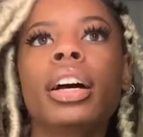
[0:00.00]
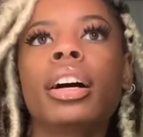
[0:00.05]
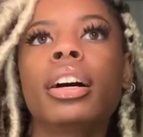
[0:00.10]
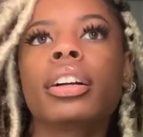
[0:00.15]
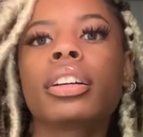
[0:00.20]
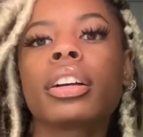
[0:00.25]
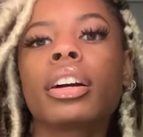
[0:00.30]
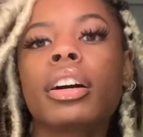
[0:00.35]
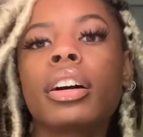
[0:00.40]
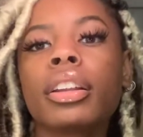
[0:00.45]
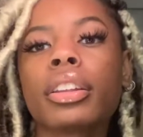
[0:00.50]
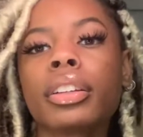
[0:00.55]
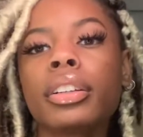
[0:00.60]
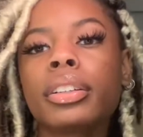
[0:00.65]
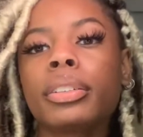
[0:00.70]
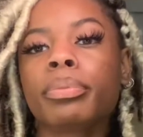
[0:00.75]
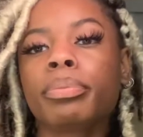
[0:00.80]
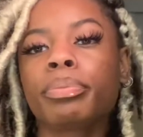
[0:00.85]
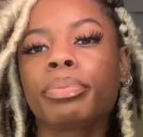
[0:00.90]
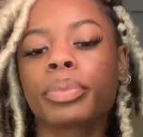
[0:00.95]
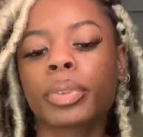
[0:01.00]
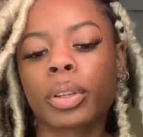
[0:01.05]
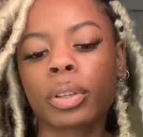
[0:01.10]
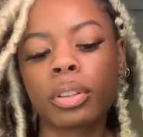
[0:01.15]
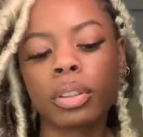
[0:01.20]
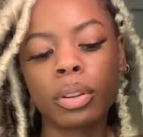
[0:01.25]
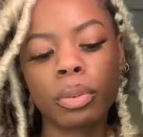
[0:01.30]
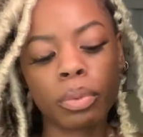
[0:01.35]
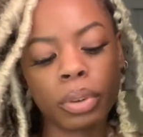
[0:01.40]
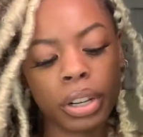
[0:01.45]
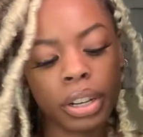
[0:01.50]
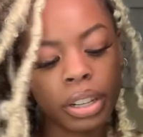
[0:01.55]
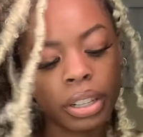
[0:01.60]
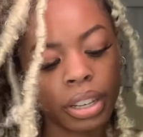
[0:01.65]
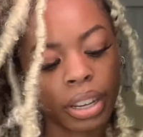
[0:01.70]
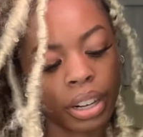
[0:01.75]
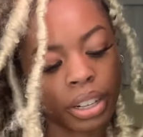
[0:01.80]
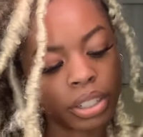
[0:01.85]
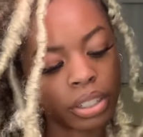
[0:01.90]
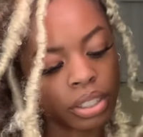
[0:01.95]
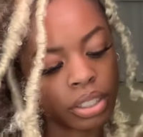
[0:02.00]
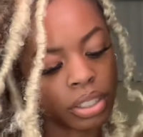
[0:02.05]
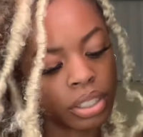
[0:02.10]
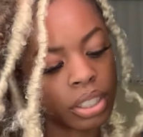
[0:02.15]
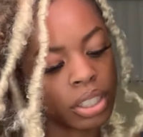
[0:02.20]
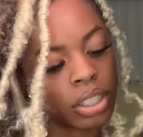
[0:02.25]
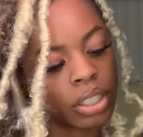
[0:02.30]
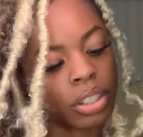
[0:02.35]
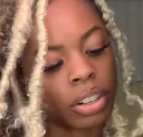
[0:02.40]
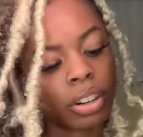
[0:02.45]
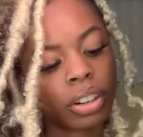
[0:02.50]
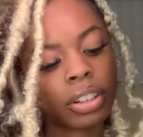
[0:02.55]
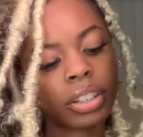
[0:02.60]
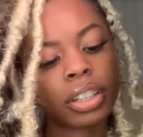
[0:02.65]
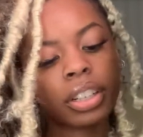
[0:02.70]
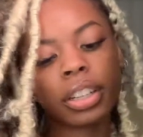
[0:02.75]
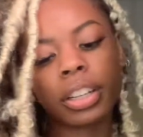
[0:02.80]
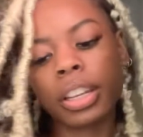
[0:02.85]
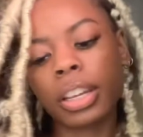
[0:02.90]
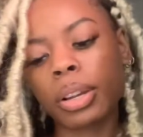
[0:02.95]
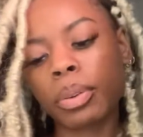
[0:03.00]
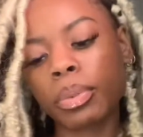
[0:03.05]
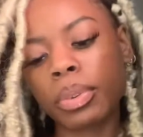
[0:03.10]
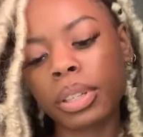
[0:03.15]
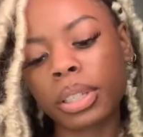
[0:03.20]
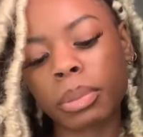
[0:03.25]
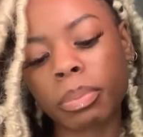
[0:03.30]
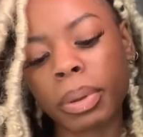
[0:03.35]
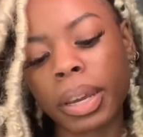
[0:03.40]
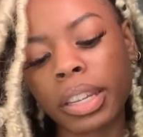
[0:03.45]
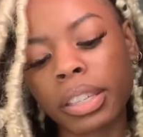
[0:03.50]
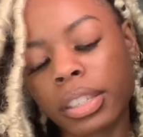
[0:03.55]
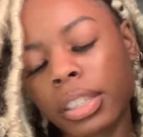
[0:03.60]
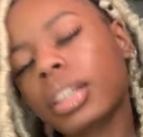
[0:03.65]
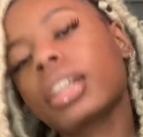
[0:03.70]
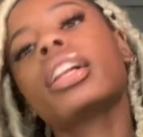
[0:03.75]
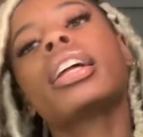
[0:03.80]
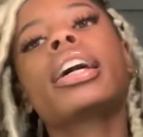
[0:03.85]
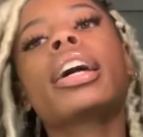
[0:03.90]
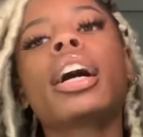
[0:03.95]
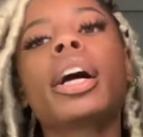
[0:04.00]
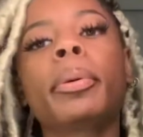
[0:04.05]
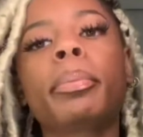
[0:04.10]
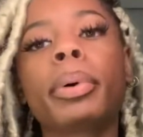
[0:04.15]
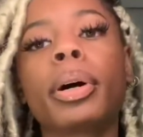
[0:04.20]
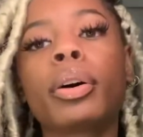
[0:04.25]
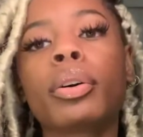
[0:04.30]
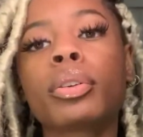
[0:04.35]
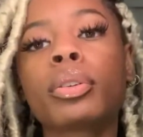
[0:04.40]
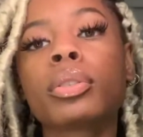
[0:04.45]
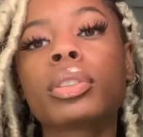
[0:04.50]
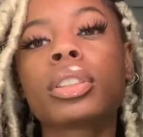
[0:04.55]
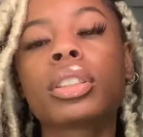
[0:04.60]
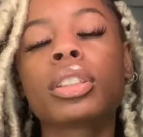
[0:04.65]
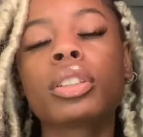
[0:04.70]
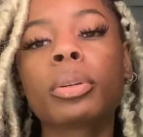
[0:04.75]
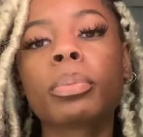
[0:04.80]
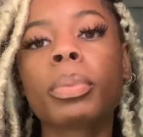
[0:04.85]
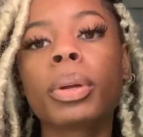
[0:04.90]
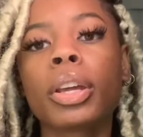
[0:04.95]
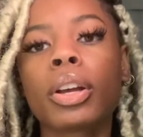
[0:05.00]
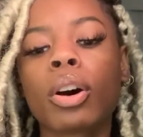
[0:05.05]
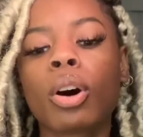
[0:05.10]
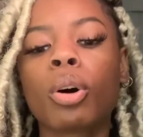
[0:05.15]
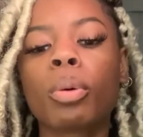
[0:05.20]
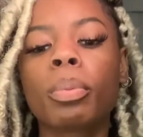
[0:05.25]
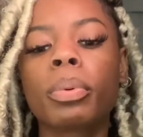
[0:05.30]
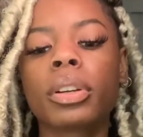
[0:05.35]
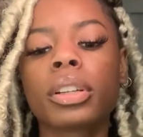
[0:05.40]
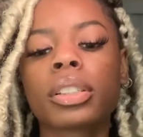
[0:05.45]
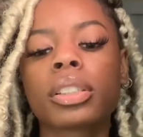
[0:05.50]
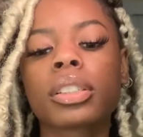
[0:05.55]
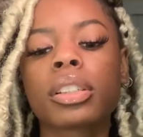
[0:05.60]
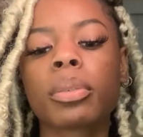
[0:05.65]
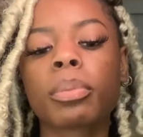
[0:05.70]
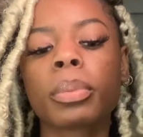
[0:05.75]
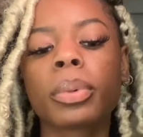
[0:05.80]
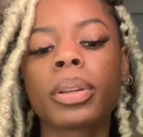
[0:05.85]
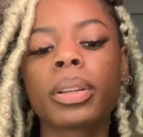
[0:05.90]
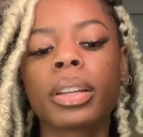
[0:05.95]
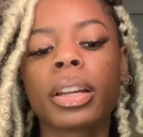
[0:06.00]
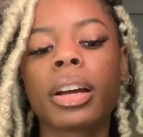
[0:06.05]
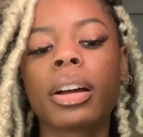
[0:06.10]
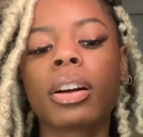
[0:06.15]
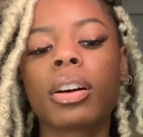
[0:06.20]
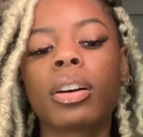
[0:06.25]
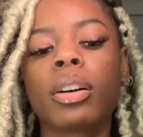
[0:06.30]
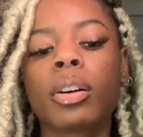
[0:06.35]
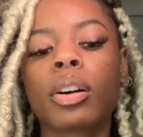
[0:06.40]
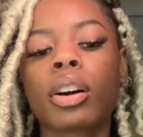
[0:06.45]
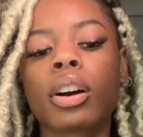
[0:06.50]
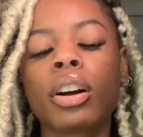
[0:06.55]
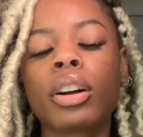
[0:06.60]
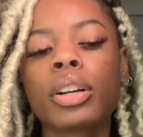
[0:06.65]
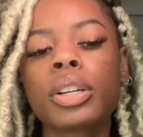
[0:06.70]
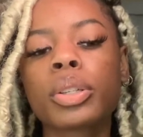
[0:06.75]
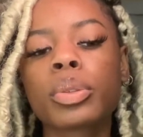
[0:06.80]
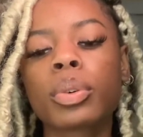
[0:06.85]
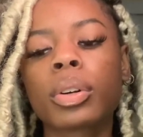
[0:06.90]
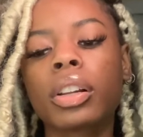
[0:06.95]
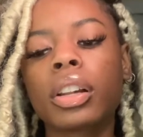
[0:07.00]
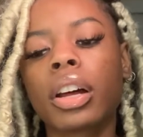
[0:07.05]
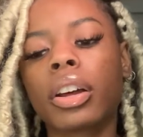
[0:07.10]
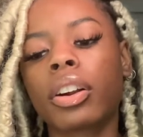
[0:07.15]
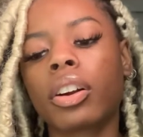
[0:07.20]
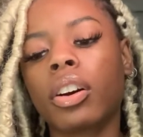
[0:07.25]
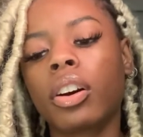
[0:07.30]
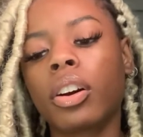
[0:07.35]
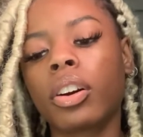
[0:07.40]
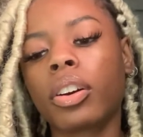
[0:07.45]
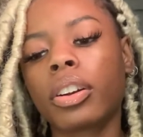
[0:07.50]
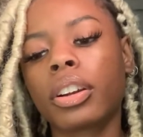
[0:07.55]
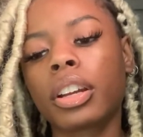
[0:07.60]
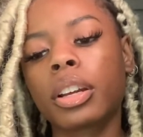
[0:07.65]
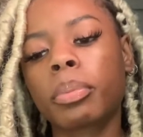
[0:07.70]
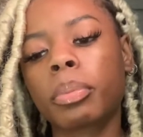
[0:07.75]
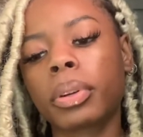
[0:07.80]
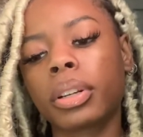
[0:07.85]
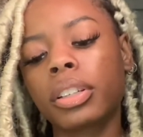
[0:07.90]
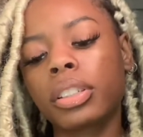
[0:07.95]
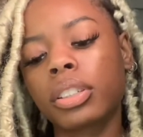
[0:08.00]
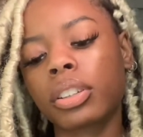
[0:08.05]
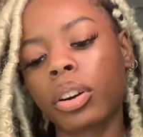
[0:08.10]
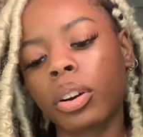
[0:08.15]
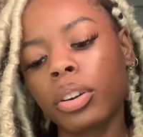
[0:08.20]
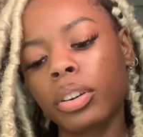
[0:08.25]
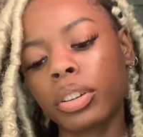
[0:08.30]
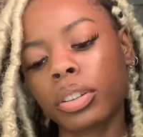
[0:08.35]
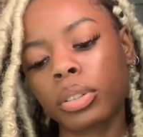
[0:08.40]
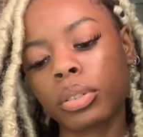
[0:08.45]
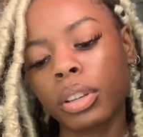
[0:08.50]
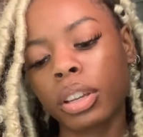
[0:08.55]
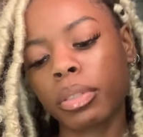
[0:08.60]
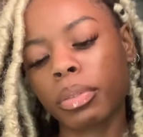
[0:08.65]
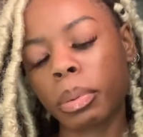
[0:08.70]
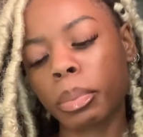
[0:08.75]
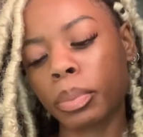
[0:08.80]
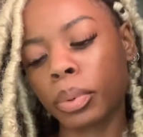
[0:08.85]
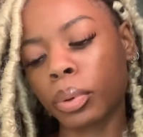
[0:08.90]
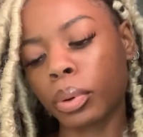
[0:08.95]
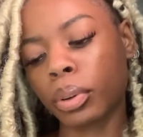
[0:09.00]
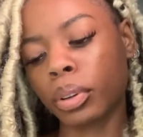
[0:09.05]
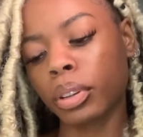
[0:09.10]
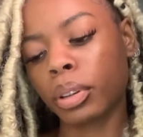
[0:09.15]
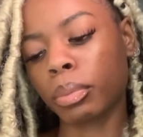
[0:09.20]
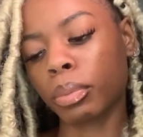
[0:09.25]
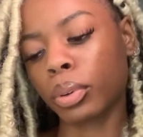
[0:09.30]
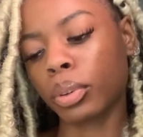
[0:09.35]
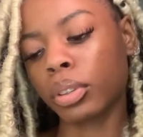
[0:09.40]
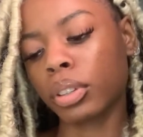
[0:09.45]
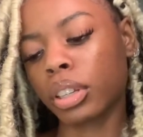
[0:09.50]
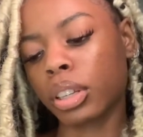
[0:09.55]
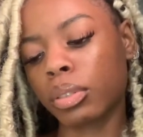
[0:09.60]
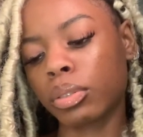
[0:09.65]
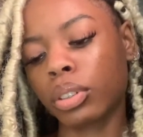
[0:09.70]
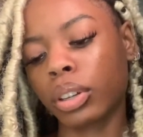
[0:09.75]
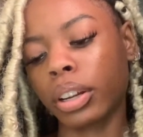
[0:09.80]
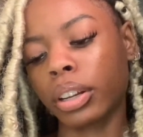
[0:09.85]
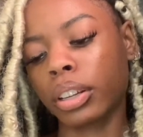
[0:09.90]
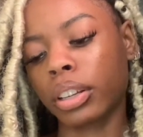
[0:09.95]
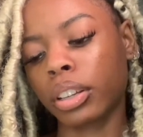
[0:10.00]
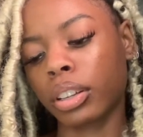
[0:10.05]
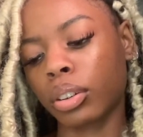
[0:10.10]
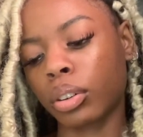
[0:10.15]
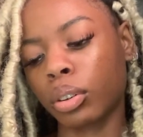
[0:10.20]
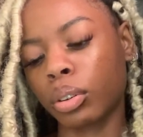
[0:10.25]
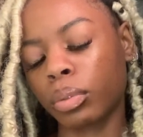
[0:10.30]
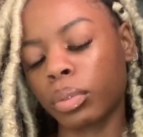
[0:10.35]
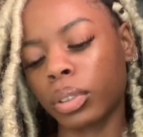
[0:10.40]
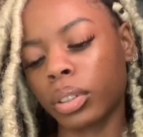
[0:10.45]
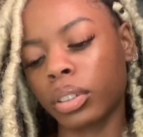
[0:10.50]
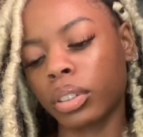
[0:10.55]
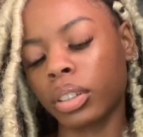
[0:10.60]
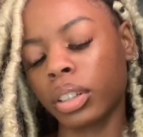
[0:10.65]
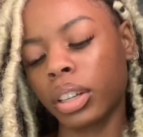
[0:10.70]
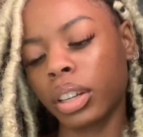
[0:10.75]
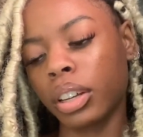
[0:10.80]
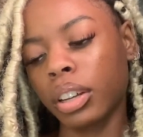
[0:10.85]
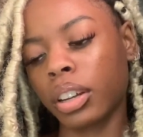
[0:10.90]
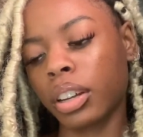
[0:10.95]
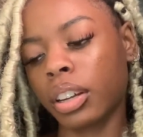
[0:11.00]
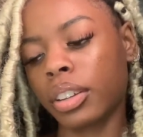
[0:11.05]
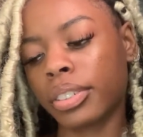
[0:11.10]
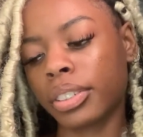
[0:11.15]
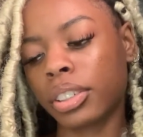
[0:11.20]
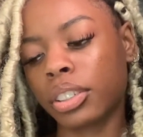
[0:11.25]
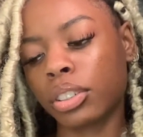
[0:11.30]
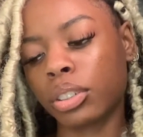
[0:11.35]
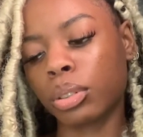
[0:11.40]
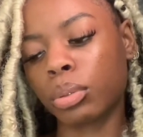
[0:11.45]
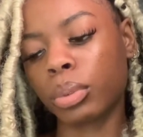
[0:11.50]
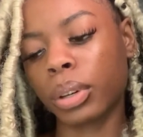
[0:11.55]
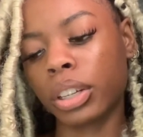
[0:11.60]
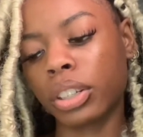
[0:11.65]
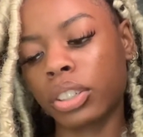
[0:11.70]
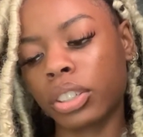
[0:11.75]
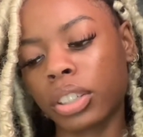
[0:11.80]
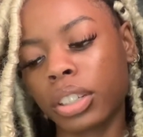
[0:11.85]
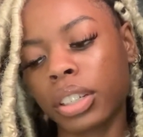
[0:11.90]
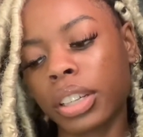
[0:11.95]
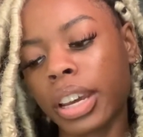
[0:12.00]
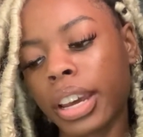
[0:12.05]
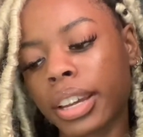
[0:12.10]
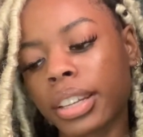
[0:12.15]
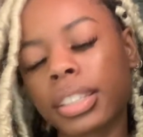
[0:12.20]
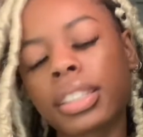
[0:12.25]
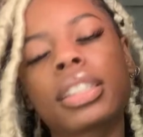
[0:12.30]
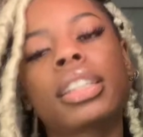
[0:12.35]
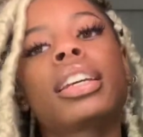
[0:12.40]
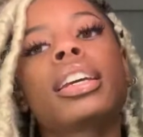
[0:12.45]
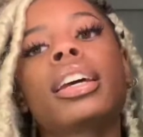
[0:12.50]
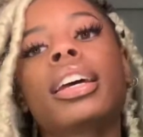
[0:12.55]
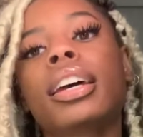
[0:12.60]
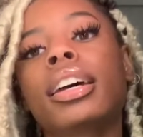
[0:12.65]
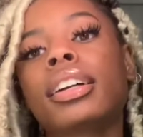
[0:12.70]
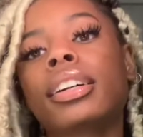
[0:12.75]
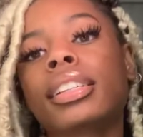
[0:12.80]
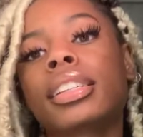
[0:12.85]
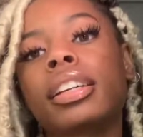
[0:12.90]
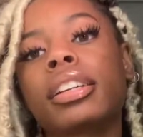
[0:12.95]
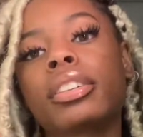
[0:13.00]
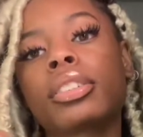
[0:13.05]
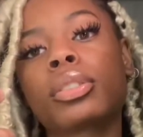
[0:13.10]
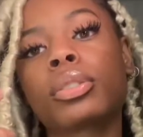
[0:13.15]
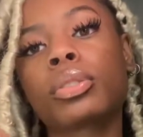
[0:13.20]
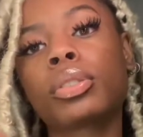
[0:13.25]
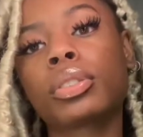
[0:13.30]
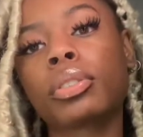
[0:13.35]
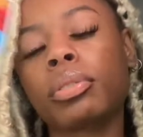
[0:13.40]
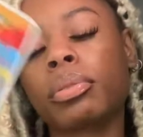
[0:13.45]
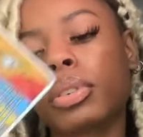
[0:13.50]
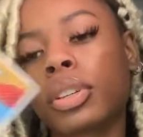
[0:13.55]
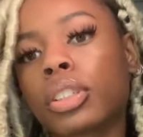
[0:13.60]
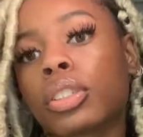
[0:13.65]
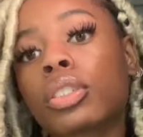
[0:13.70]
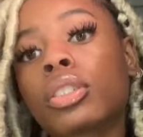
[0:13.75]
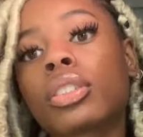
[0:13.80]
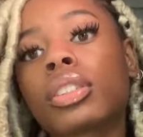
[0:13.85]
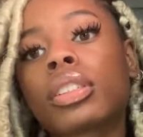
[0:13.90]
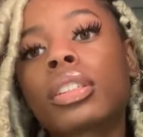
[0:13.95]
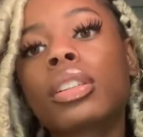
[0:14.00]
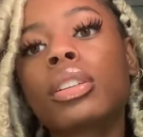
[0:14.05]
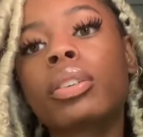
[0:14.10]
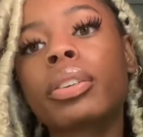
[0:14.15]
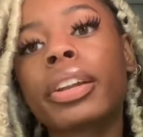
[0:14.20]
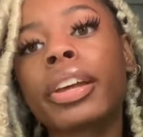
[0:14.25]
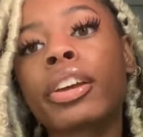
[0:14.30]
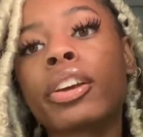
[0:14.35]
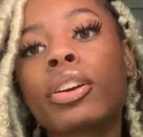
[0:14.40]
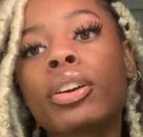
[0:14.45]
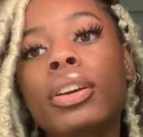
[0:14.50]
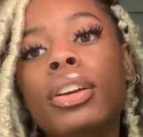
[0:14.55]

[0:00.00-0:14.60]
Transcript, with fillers: Your other, the reading that I started, it was basically about you still being open to someone that Causes you a lot of heartache, but it's hurting you even more the more you keep trying to get over a situation. Yeah, see, the Ten of Swords reverse. You're still like you,